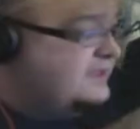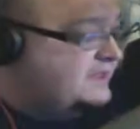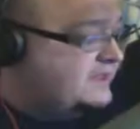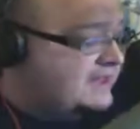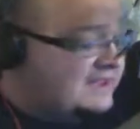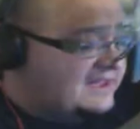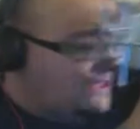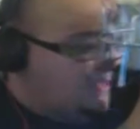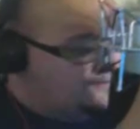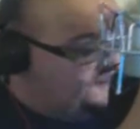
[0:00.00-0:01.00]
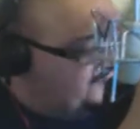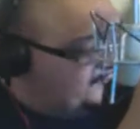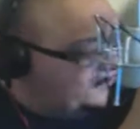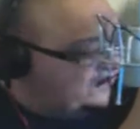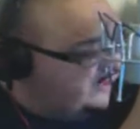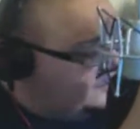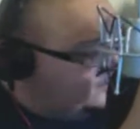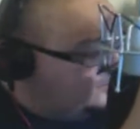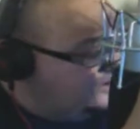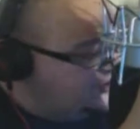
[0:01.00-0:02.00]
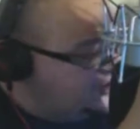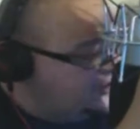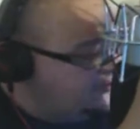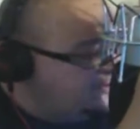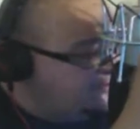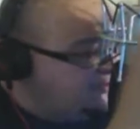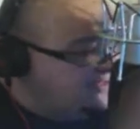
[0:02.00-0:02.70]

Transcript: Yeah. Um, want to share a scripture